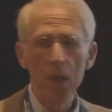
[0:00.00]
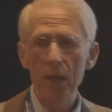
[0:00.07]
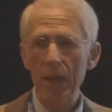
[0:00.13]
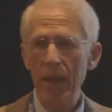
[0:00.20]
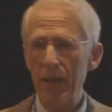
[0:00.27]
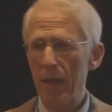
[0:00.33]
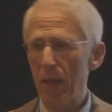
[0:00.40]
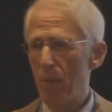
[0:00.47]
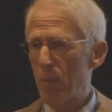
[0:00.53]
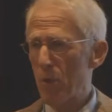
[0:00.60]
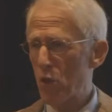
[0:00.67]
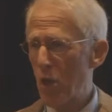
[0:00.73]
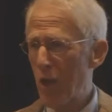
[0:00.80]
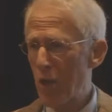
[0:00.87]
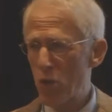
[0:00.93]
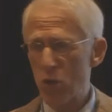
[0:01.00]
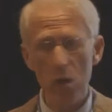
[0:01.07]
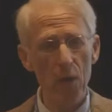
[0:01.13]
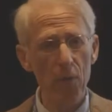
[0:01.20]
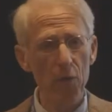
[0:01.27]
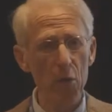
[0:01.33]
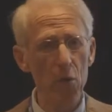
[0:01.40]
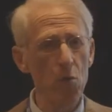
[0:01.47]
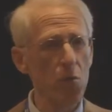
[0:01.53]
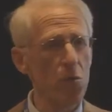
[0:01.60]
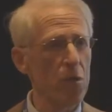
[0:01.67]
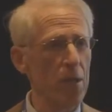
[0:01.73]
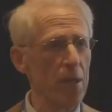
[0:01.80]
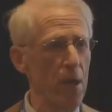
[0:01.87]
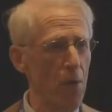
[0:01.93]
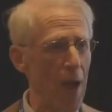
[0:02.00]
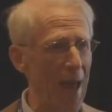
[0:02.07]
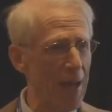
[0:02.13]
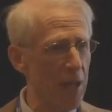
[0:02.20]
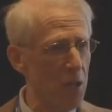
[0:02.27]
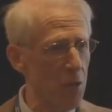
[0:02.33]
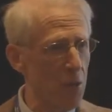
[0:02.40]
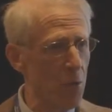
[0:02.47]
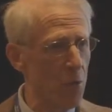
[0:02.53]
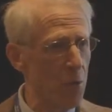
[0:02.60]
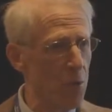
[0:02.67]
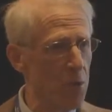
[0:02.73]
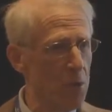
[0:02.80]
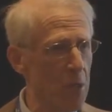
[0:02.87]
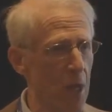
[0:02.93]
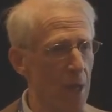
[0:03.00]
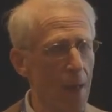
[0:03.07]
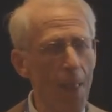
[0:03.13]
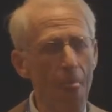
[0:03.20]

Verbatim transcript: getting them to change their views and their attitudes.